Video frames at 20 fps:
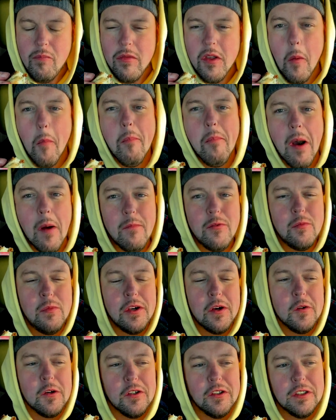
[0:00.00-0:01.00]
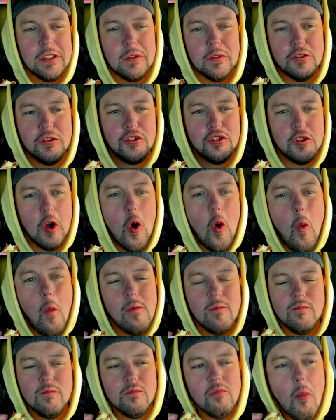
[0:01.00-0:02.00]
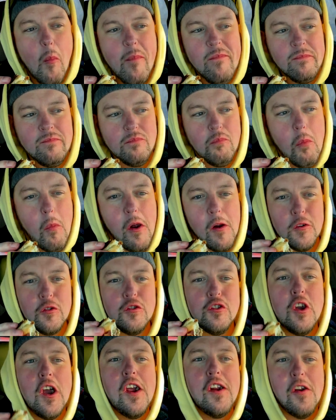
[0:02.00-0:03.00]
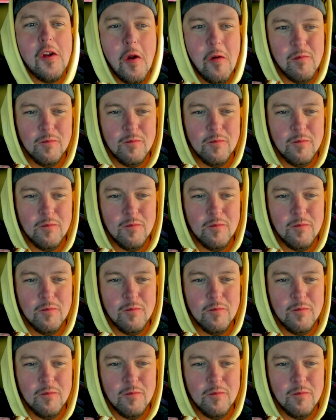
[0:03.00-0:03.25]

Bums me out because I was so excited